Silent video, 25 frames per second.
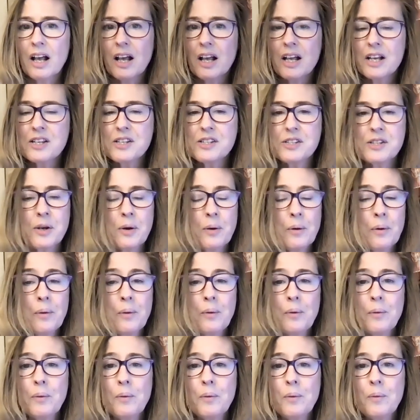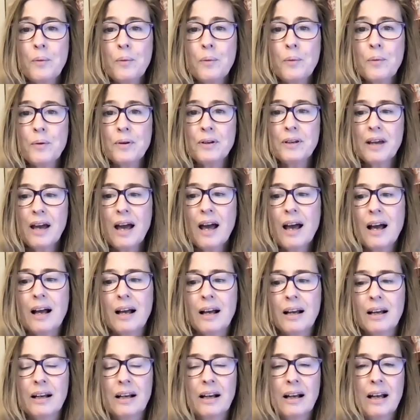So yeah,
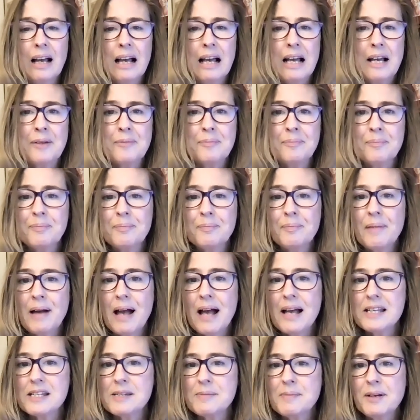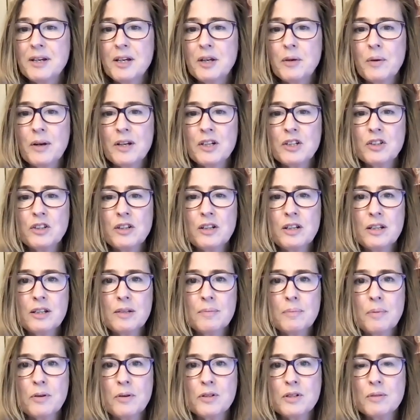ask me any questions,
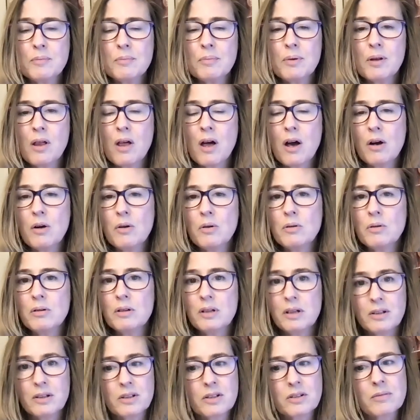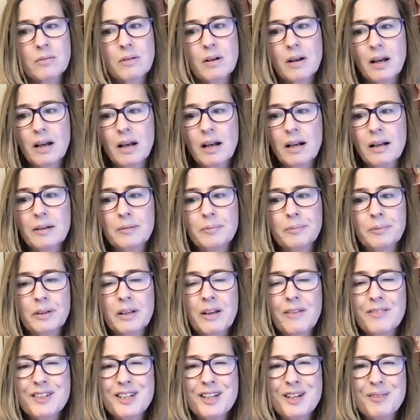post them below.
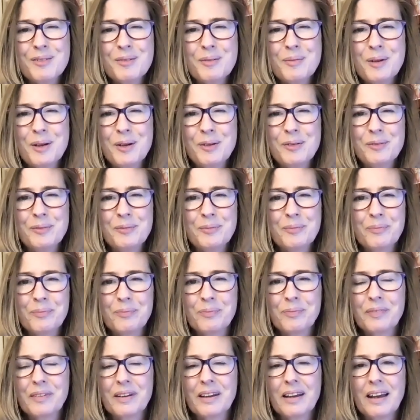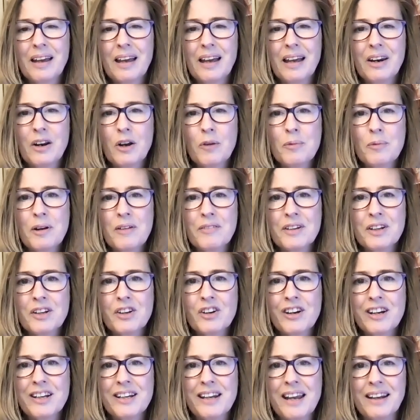Love to hear from you, and hope you're having a
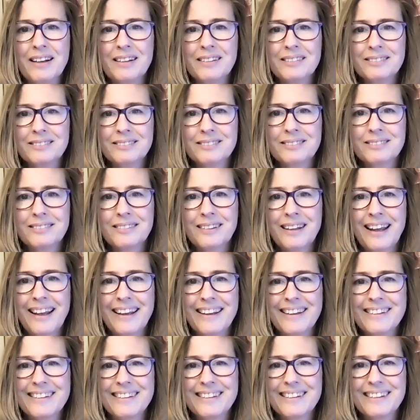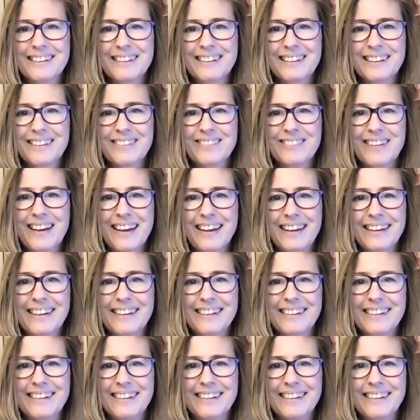great day. Thanks. Bye.